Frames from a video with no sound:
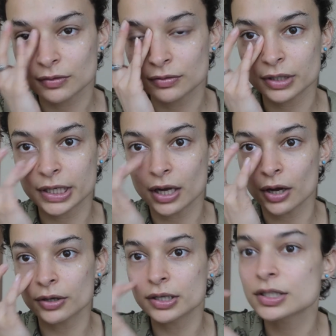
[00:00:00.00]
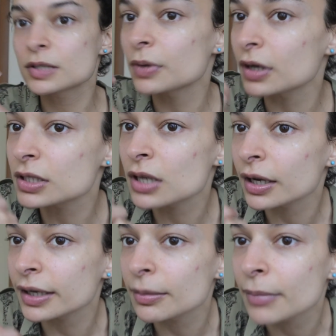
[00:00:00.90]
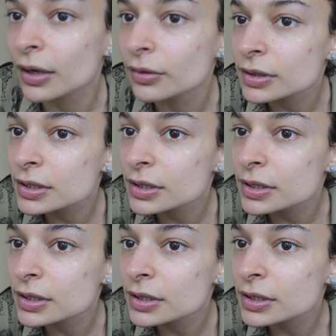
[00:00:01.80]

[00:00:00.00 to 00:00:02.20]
Really only just put a tiny amount,